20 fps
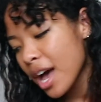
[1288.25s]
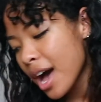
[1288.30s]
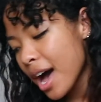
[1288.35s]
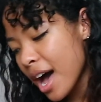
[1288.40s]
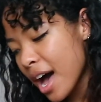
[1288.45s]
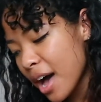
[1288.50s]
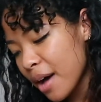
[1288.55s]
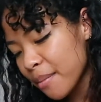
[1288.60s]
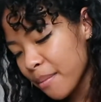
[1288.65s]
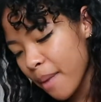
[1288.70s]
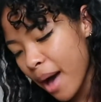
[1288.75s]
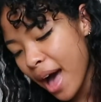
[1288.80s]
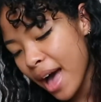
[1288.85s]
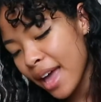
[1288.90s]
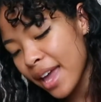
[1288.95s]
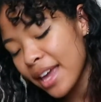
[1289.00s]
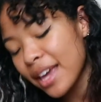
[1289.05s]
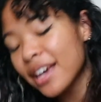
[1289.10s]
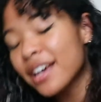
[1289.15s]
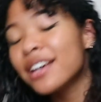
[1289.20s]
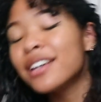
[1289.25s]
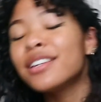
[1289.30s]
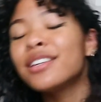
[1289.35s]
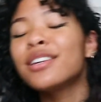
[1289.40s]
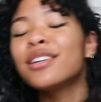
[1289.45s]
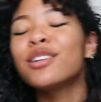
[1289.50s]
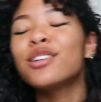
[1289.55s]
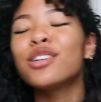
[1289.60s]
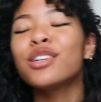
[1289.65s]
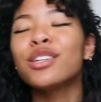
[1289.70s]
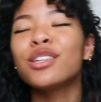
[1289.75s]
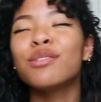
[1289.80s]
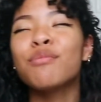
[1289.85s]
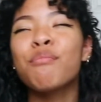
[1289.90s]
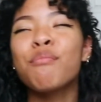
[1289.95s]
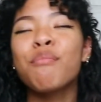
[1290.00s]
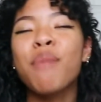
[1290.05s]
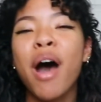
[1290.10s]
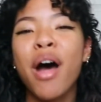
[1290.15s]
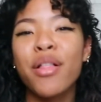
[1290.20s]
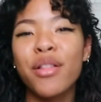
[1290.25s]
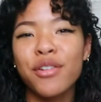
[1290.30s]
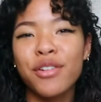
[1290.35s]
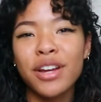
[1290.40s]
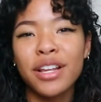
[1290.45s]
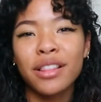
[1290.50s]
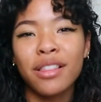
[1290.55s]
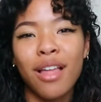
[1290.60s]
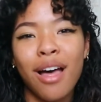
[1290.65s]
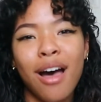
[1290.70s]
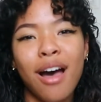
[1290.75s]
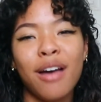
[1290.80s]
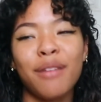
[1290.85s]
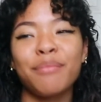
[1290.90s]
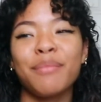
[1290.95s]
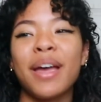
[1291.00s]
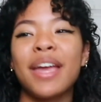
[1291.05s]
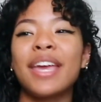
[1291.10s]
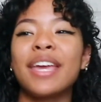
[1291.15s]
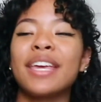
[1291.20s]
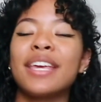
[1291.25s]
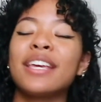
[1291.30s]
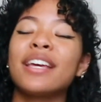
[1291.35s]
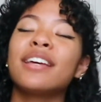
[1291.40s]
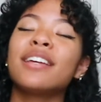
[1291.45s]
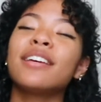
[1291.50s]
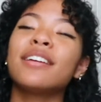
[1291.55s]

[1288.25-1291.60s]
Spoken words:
My mother-in-law, my